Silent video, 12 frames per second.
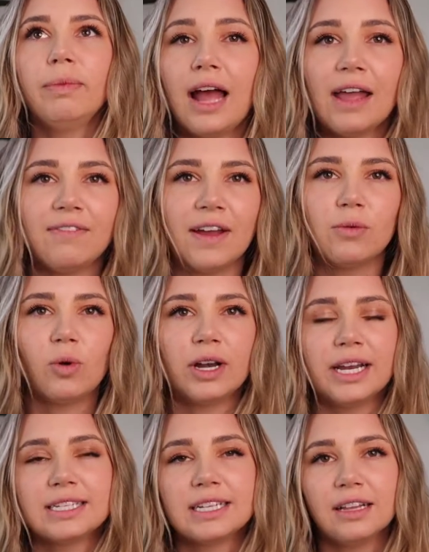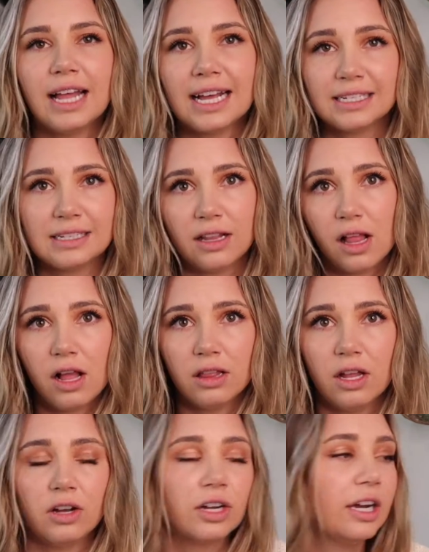If I want it to last a lot
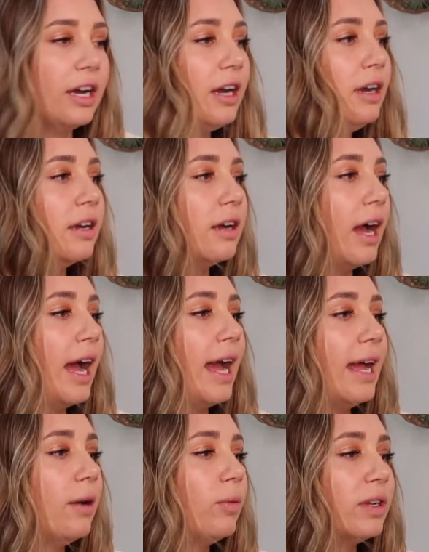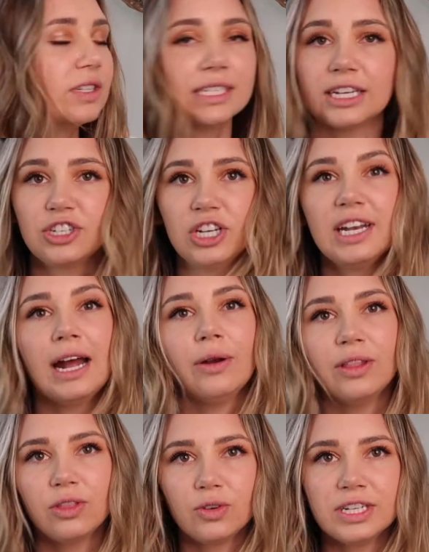longer, I will section it
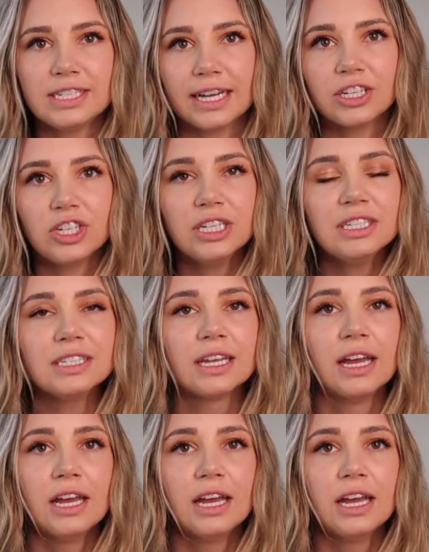out in 3 sections.